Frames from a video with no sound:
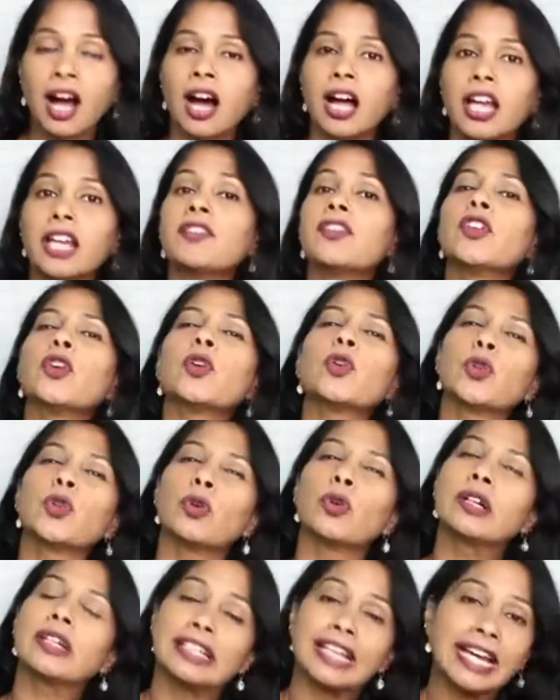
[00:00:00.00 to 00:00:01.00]
If you
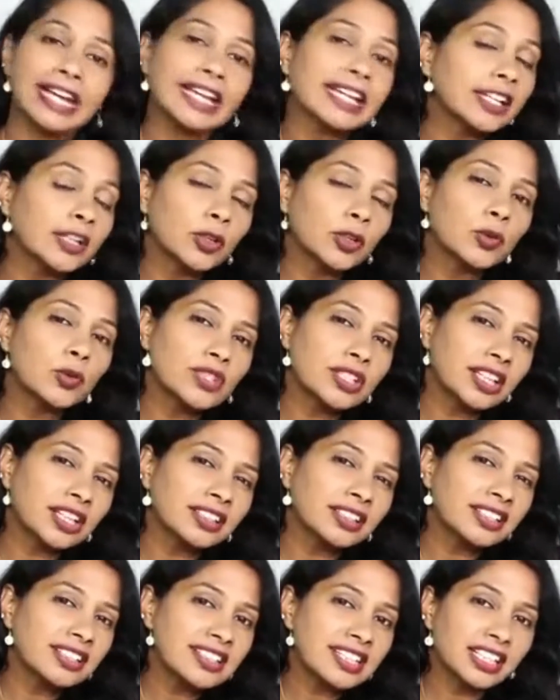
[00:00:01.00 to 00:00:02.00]
don't like using
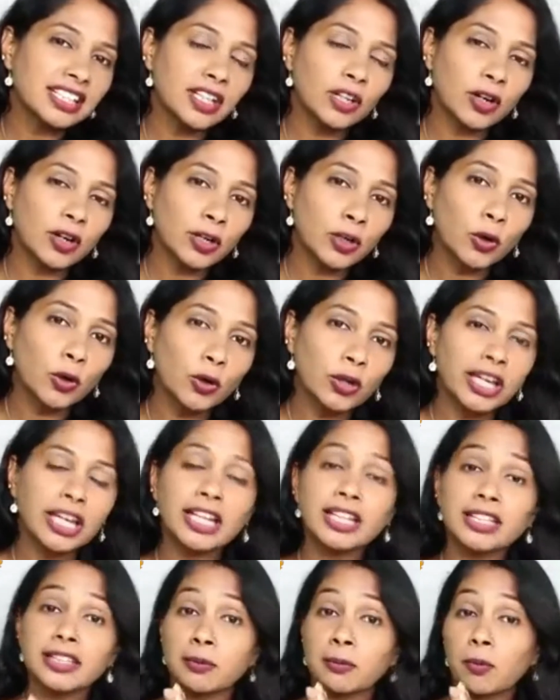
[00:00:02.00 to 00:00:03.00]
this in your
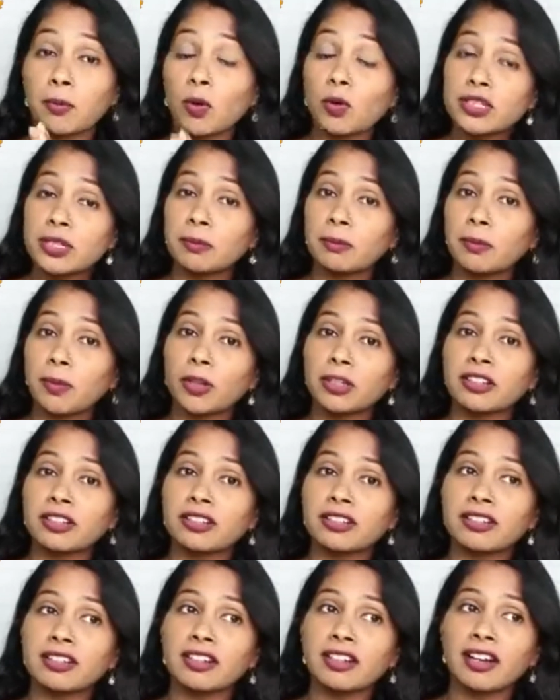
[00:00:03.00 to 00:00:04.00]
cooking, the most
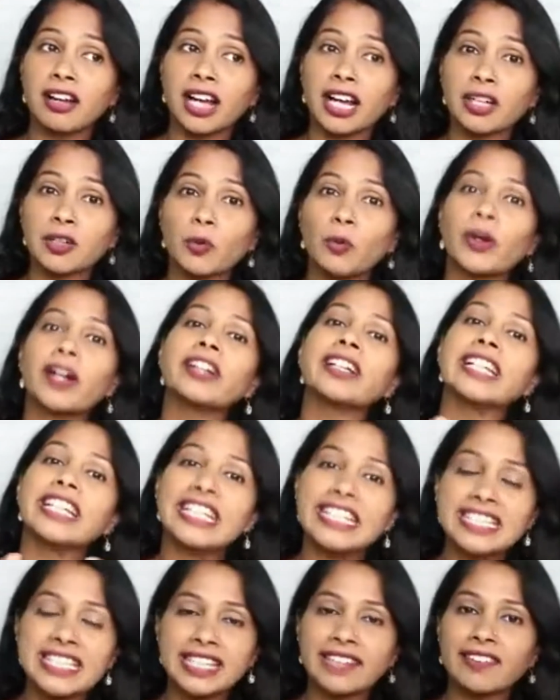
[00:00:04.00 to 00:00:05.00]
important and a very
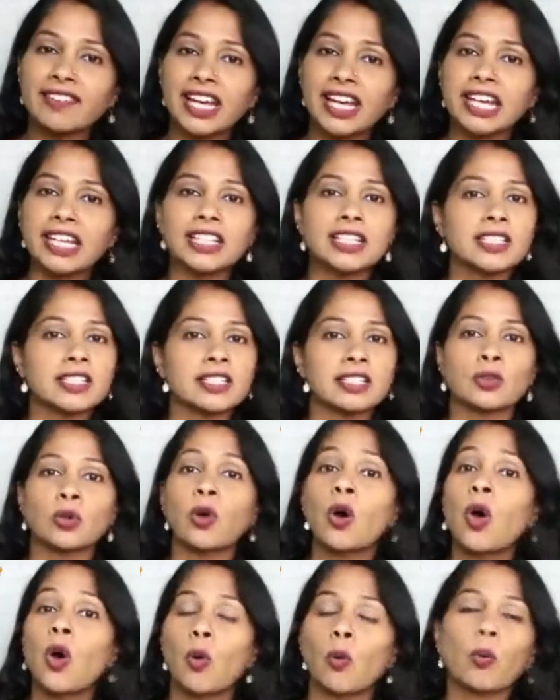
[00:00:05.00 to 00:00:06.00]
easy way is to
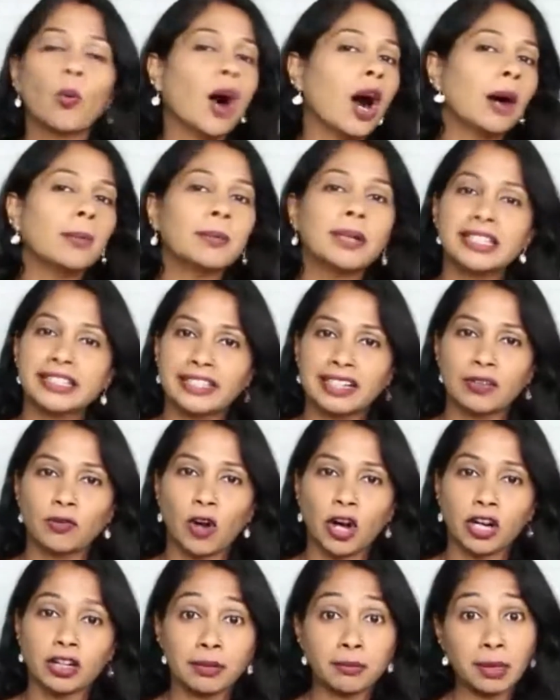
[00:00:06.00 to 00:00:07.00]
warm a little
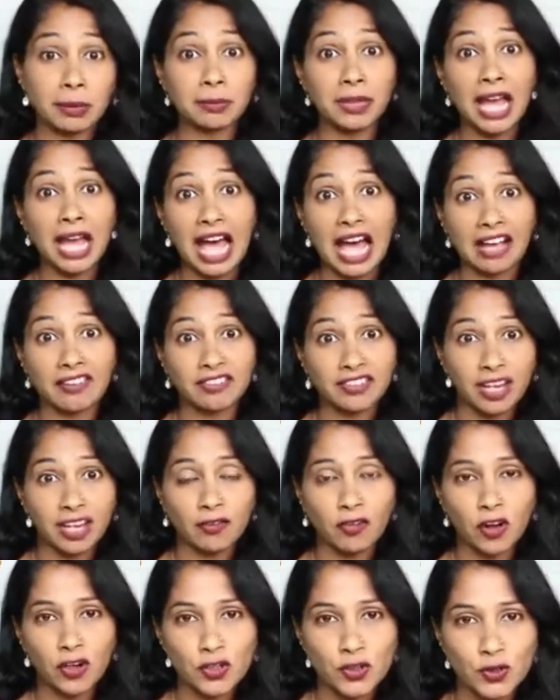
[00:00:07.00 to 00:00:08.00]
water, maybe half cup
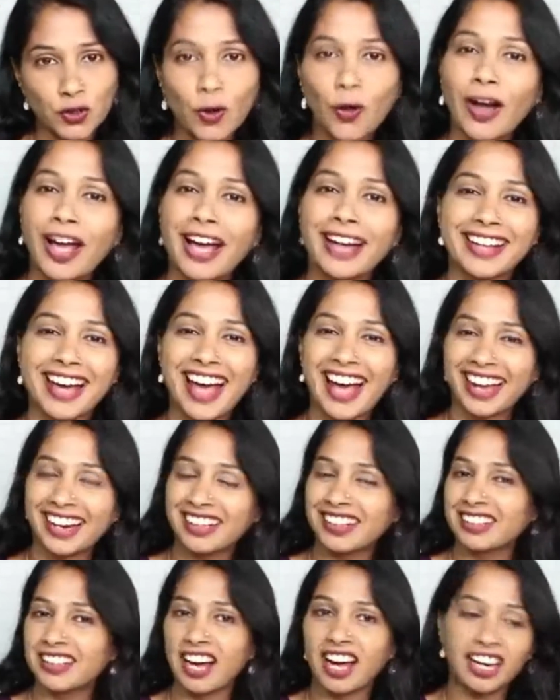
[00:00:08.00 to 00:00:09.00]
or so, and add
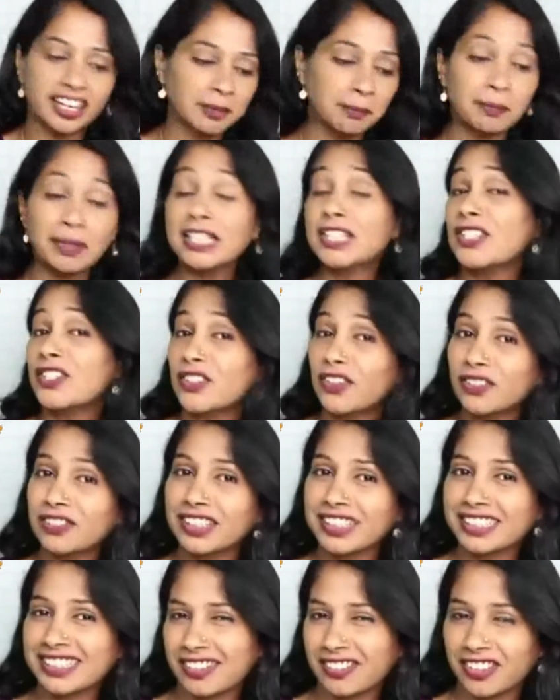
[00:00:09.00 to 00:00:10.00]
a pinch of
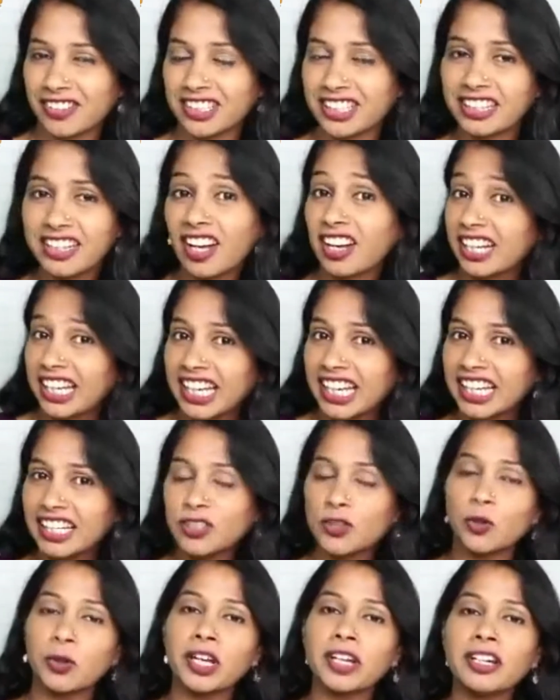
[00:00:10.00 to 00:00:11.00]
Asafetida or hing
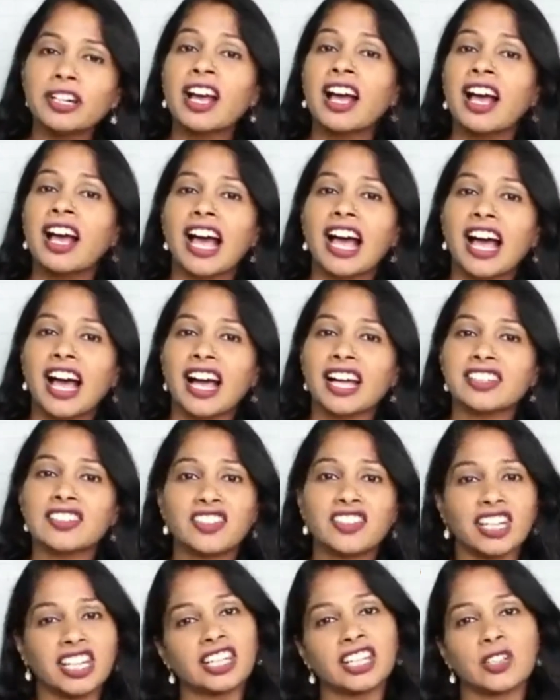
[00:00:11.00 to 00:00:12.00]
to it, and
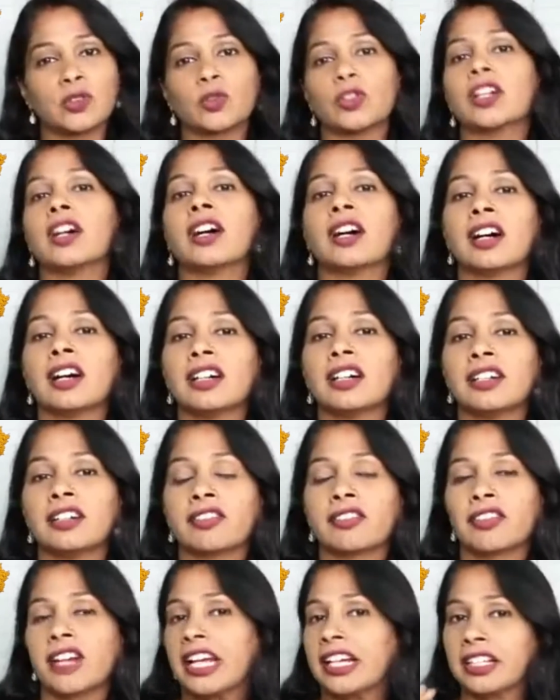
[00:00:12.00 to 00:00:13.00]
drink it
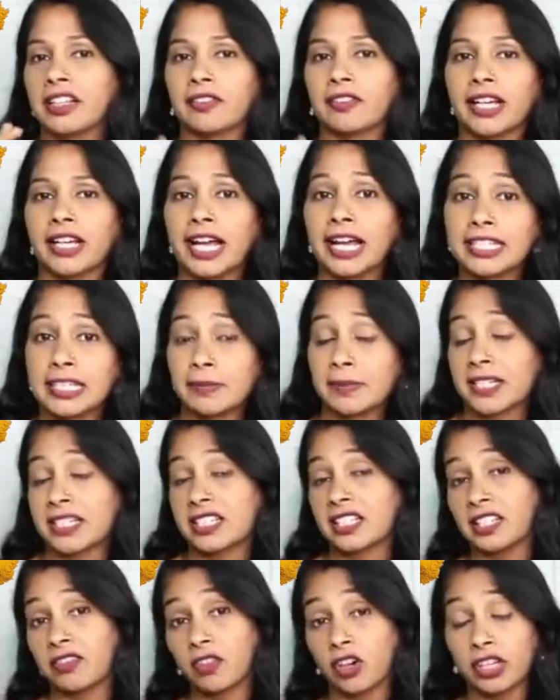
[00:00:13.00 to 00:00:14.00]
right away. And
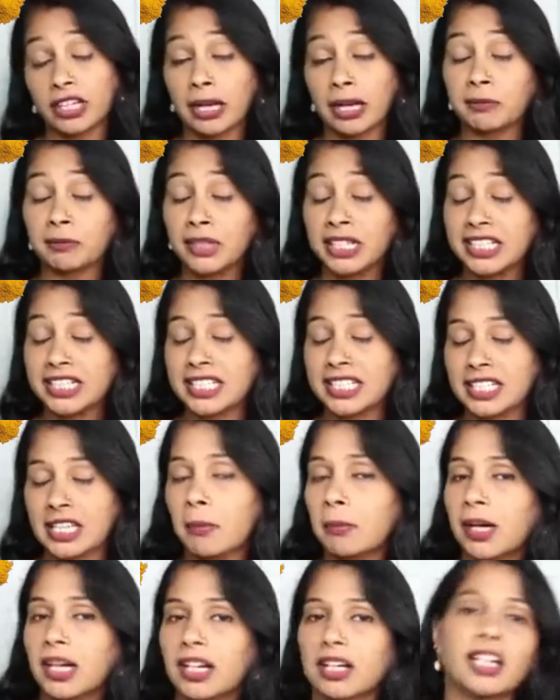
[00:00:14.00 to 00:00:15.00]
especially for an empty
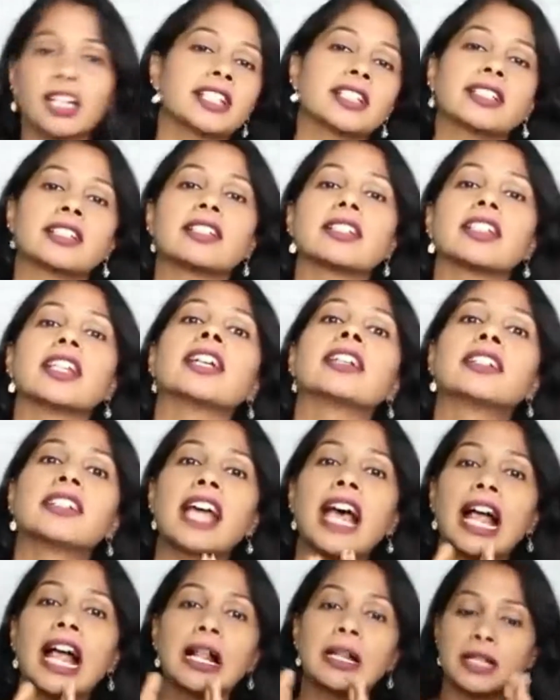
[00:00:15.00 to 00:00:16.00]
stomach, it
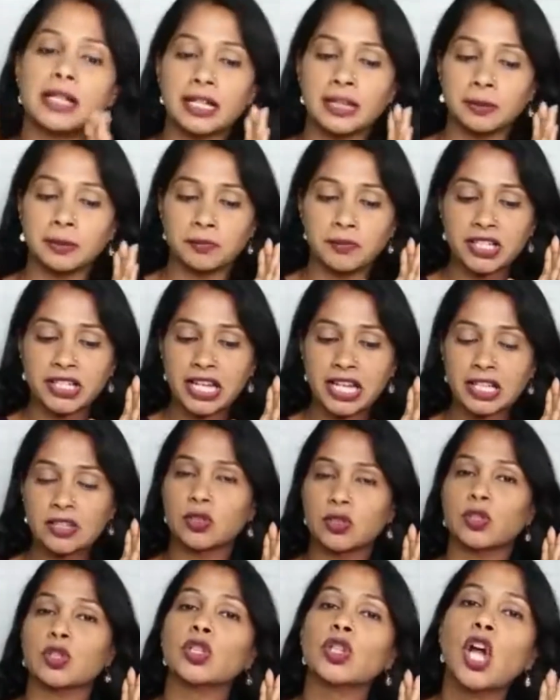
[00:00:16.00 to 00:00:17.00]
has a
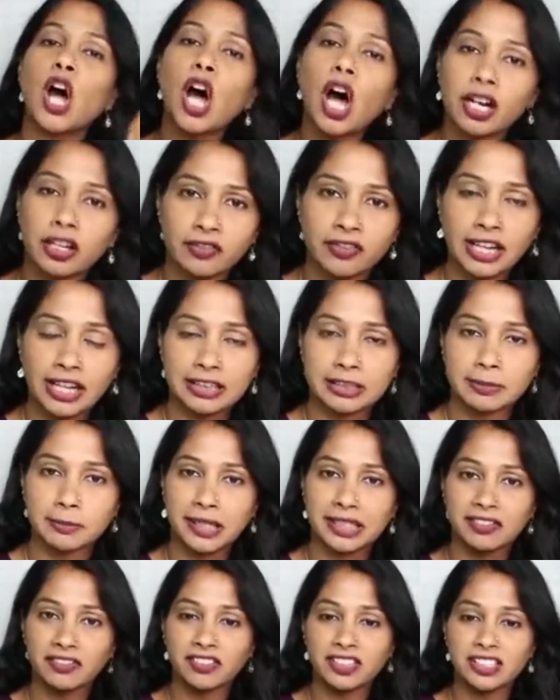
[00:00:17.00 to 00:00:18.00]
lot of health
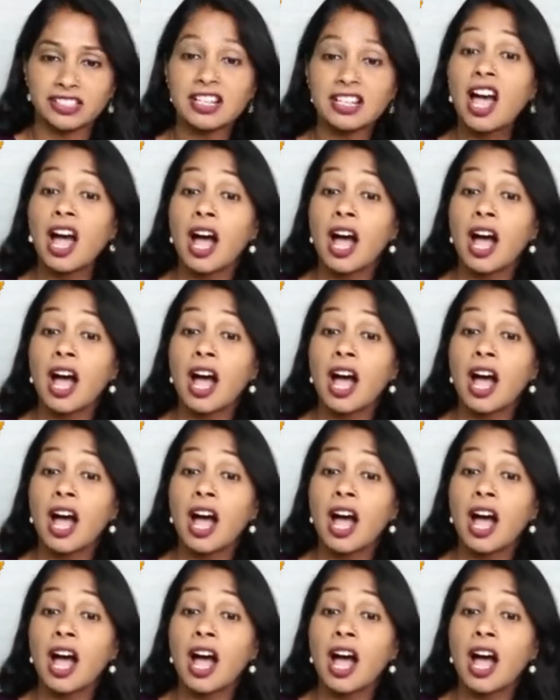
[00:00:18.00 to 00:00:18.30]
benefits.